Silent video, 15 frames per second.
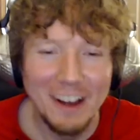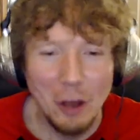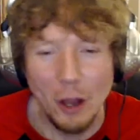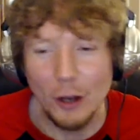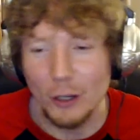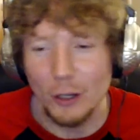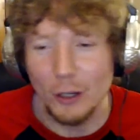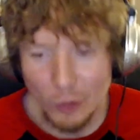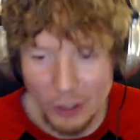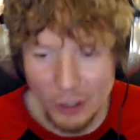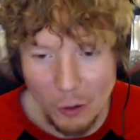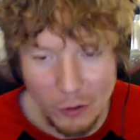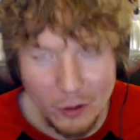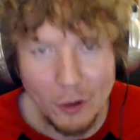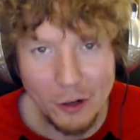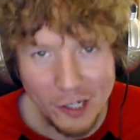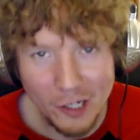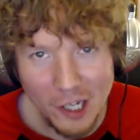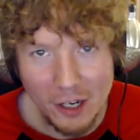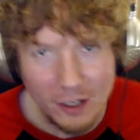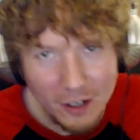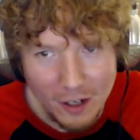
Hey, you want to go to the arcade?